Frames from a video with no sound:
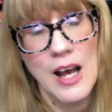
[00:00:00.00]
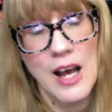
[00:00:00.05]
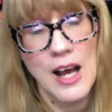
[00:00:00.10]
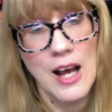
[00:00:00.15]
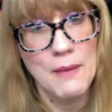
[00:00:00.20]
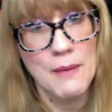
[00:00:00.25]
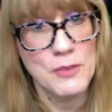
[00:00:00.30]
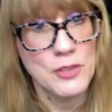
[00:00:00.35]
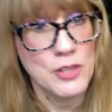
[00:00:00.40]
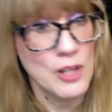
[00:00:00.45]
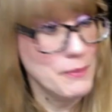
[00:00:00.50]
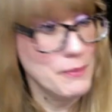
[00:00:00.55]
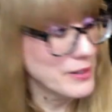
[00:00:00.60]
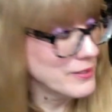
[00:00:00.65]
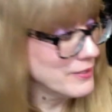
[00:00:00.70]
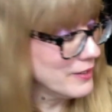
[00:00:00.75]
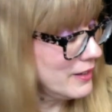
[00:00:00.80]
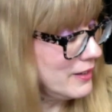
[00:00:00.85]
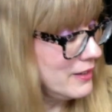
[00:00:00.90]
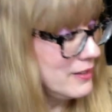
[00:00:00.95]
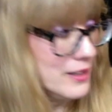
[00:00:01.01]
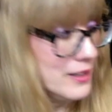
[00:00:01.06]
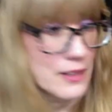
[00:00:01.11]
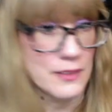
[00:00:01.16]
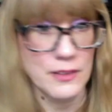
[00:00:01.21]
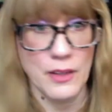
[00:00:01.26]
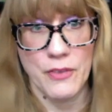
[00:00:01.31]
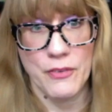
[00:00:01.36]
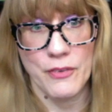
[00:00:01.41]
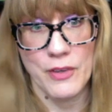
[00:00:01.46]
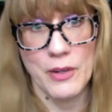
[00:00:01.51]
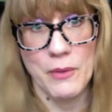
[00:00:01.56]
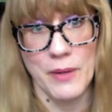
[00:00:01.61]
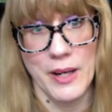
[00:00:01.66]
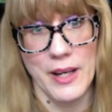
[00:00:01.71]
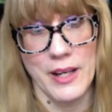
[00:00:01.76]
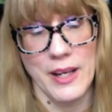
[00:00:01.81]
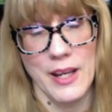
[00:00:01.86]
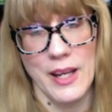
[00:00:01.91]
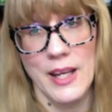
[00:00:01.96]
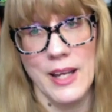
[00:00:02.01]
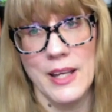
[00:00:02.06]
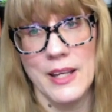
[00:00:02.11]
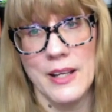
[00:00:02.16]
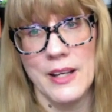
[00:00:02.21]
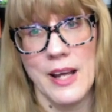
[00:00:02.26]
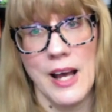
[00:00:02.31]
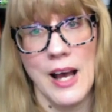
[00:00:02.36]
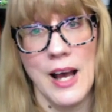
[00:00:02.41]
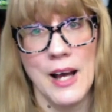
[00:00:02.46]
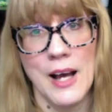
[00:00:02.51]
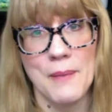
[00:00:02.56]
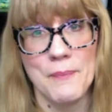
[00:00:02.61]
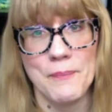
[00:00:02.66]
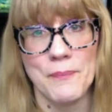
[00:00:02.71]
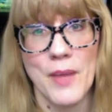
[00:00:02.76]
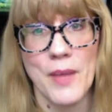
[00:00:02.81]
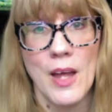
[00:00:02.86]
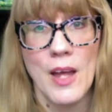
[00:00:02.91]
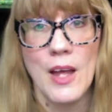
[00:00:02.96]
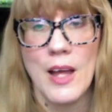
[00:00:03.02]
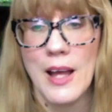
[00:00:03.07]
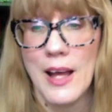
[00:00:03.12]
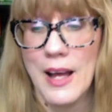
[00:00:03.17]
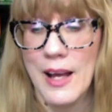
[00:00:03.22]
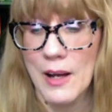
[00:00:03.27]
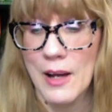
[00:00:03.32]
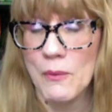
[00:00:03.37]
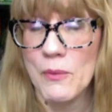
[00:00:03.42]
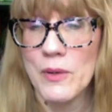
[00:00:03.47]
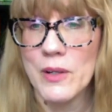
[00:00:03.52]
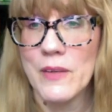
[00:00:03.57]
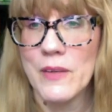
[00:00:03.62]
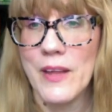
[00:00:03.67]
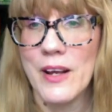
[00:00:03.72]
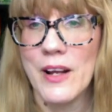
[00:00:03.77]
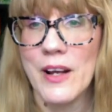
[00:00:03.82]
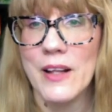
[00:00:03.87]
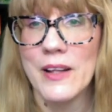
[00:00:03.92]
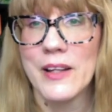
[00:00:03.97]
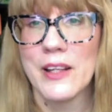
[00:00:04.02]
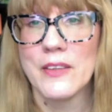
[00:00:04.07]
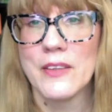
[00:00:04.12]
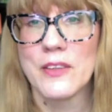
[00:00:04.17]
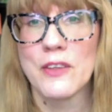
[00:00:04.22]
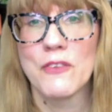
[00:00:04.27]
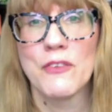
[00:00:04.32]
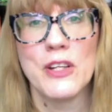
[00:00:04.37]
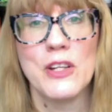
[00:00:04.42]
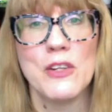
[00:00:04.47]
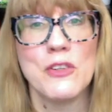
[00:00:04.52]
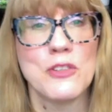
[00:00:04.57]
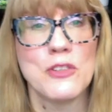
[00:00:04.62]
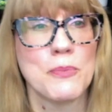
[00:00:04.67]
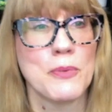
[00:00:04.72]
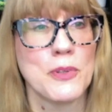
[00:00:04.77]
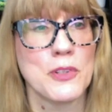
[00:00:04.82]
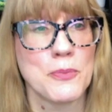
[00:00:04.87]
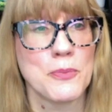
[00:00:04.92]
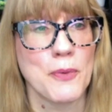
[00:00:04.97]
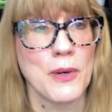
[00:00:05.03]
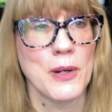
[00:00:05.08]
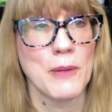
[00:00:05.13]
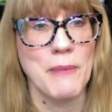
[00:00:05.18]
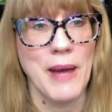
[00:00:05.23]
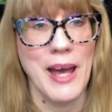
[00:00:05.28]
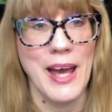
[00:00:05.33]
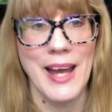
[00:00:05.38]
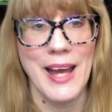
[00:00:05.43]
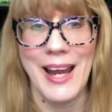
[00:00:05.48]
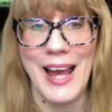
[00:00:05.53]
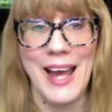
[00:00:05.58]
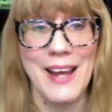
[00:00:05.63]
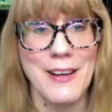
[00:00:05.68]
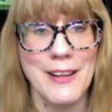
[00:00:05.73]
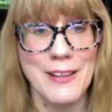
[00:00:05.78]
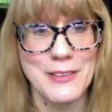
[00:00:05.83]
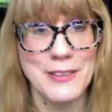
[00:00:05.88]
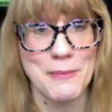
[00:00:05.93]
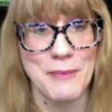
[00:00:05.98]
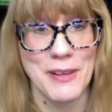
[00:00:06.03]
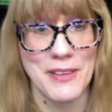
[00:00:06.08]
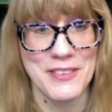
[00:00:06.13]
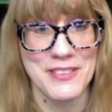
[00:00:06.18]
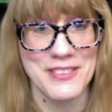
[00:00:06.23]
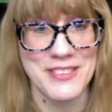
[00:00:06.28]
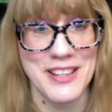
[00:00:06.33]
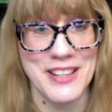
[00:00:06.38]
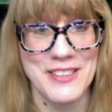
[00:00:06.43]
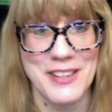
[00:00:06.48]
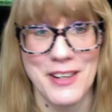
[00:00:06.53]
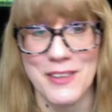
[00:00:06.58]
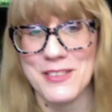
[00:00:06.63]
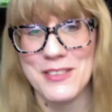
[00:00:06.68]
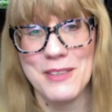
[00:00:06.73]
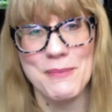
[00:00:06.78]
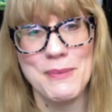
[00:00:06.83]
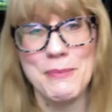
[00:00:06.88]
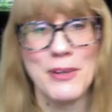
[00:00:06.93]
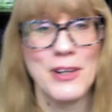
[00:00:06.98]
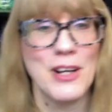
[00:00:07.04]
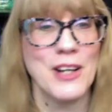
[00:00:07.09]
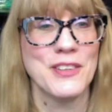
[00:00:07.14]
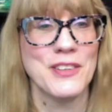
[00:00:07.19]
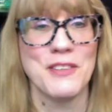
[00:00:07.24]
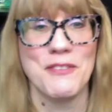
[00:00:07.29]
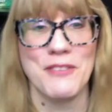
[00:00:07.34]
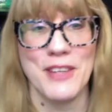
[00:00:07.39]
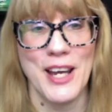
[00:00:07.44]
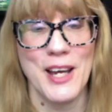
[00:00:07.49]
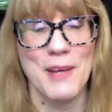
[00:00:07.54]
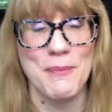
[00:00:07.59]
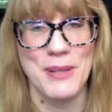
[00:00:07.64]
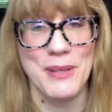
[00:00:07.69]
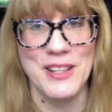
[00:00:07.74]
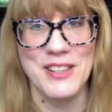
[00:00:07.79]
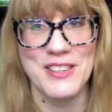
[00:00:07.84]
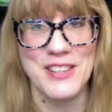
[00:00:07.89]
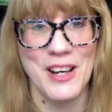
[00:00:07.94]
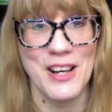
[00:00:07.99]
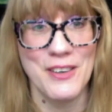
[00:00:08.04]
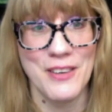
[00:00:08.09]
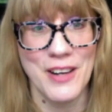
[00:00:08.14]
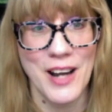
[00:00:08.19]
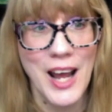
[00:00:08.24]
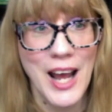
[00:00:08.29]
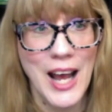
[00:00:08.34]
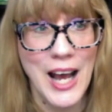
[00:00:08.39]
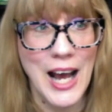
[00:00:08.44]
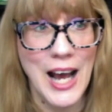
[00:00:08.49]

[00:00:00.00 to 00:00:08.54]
So I'm excited to get the three-wick in, what are they calling it? The reusable spring bag. I call it the Mother's Day tote. Some people call it the VIP tote.